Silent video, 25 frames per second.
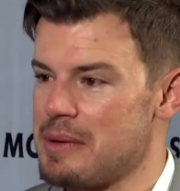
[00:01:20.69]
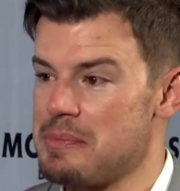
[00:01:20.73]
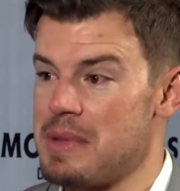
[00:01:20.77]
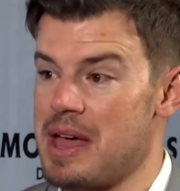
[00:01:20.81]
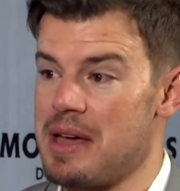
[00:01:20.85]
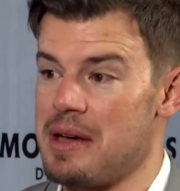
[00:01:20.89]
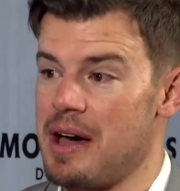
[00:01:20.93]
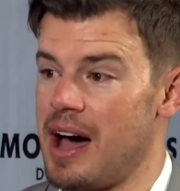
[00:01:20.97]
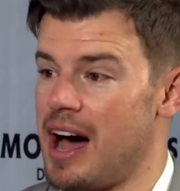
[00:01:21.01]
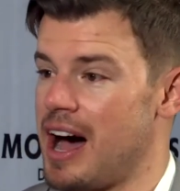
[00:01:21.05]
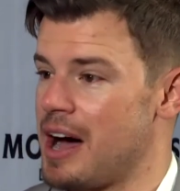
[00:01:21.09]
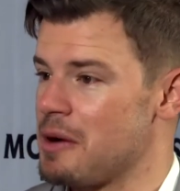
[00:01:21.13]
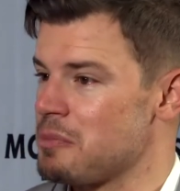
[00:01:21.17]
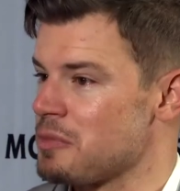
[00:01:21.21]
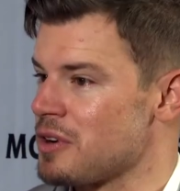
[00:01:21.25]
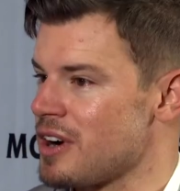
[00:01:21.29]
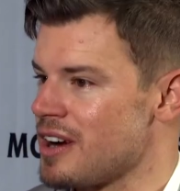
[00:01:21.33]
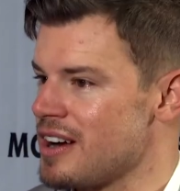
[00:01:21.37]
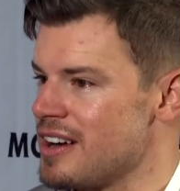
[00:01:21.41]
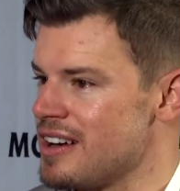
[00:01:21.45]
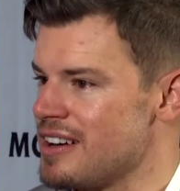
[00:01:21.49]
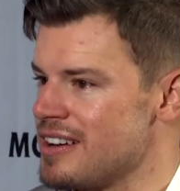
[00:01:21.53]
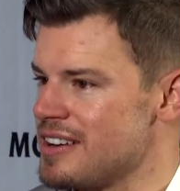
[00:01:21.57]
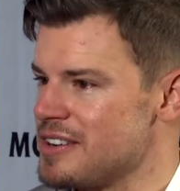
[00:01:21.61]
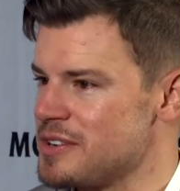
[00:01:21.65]
I met
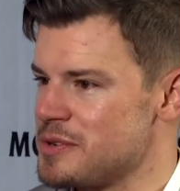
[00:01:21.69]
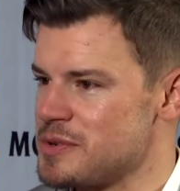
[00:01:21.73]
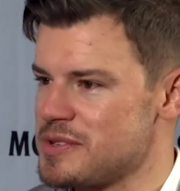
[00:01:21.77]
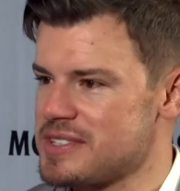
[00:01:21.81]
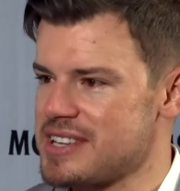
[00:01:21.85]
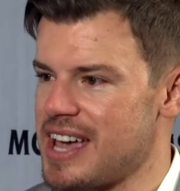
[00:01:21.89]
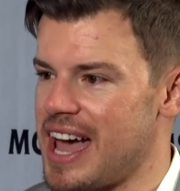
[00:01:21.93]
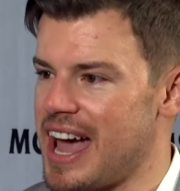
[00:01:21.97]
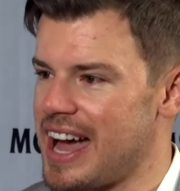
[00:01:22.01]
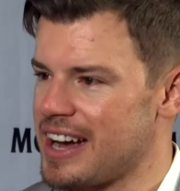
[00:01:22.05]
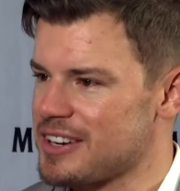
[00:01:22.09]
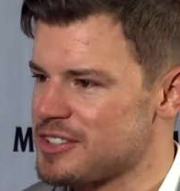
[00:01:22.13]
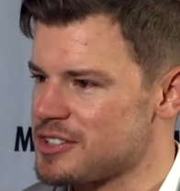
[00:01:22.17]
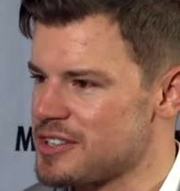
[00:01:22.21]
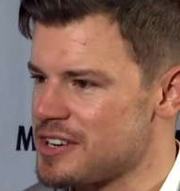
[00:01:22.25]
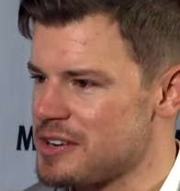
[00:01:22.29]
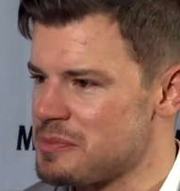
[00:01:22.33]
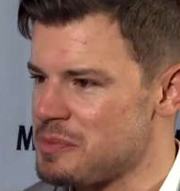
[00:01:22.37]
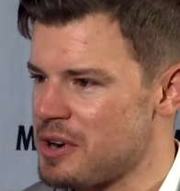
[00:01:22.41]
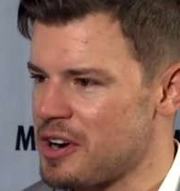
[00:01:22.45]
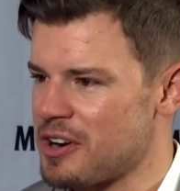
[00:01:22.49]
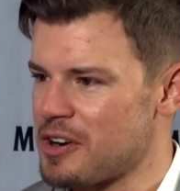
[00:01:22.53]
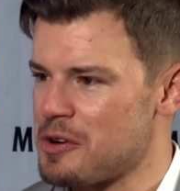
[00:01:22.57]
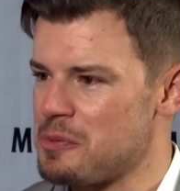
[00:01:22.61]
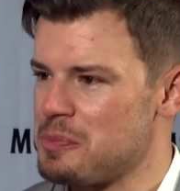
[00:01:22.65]
Amra, who was an actor
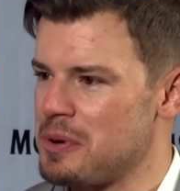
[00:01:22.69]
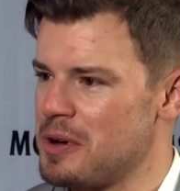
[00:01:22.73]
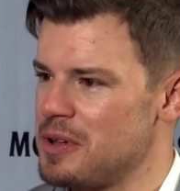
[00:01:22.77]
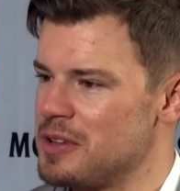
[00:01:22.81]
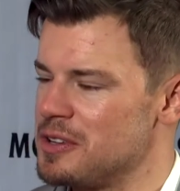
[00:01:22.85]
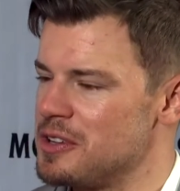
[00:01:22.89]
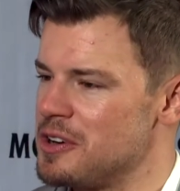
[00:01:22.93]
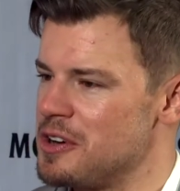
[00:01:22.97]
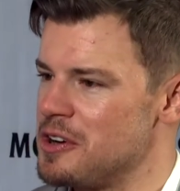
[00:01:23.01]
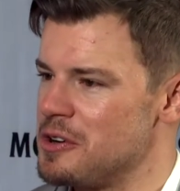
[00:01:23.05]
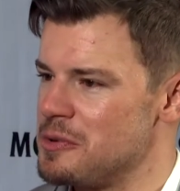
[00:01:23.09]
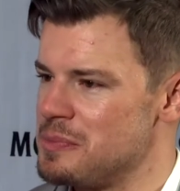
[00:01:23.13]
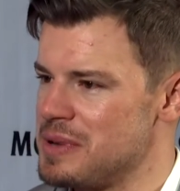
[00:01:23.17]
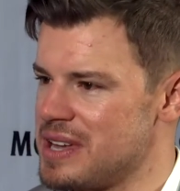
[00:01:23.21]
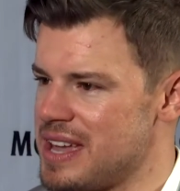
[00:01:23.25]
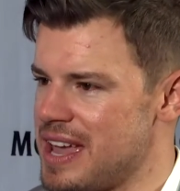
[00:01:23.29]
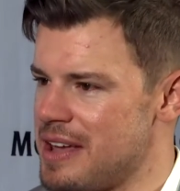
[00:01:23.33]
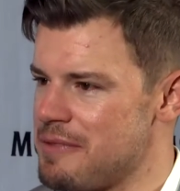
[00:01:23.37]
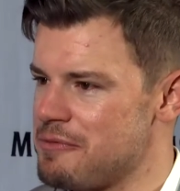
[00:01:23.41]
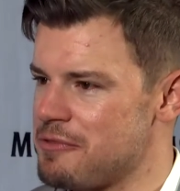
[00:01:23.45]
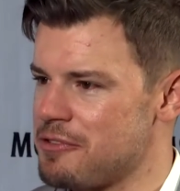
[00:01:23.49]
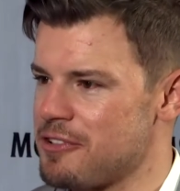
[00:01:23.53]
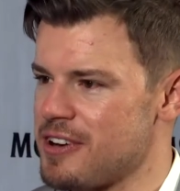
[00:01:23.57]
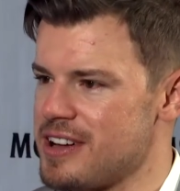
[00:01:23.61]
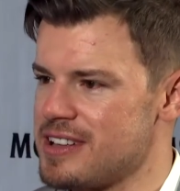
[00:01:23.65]
on Marco Polo,
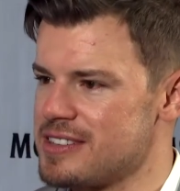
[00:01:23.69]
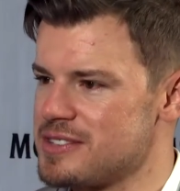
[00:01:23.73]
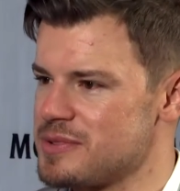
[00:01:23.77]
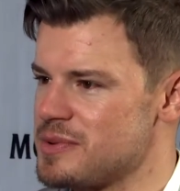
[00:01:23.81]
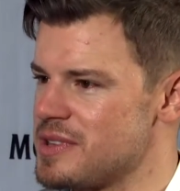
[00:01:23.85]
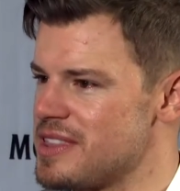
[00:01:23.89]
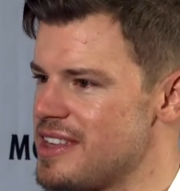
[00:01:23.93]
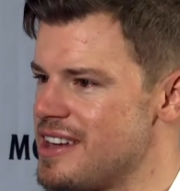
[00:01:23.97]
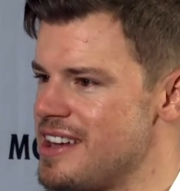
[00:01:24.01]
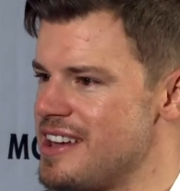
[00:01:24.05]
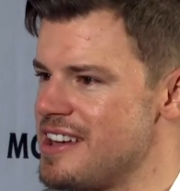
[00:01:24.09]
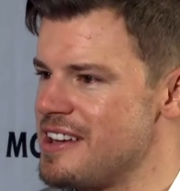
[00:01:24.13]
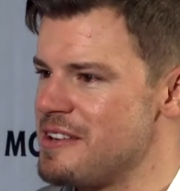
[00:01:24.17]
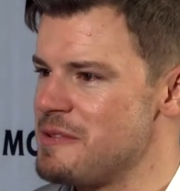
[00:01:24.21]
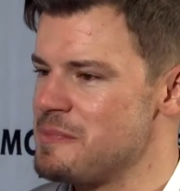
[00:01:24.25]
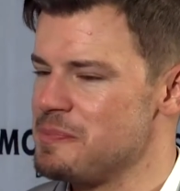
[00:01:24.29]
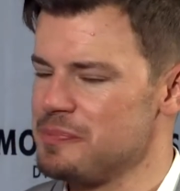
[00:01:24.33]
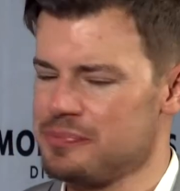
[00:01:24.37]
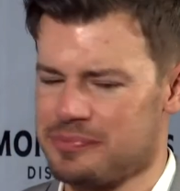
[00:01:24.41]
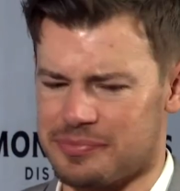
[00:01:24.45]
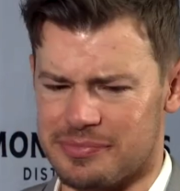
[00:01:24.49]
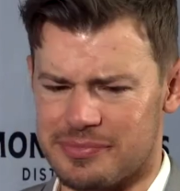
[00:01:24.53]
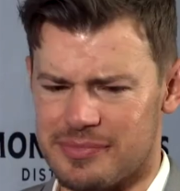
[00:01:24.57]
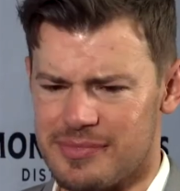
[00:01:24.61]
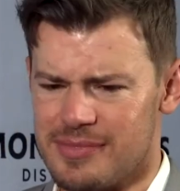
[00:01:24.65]
became friends with him,
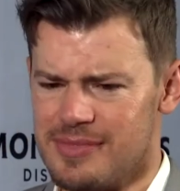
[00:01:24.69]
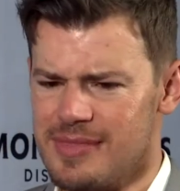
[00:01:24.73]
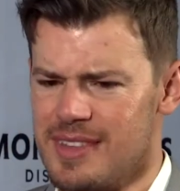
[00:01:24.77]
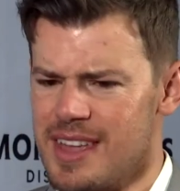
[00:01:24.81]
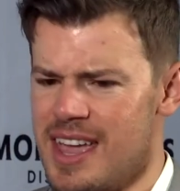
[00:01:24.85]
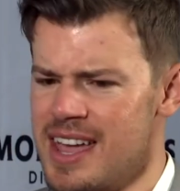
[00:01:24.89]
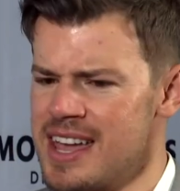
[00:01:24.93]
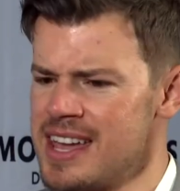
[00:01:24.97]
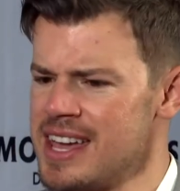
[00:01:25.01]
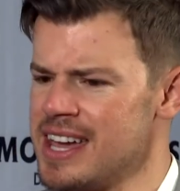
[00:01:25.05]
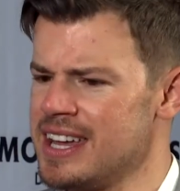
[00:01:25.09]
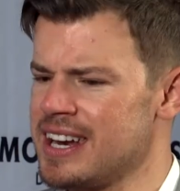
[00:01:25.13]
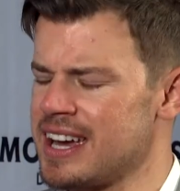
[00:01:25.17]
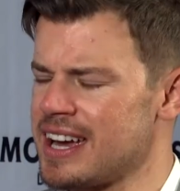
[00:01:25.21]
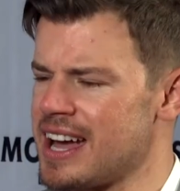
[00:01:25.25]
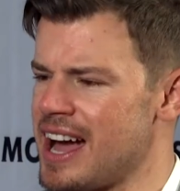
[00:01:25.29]
mm -hmm.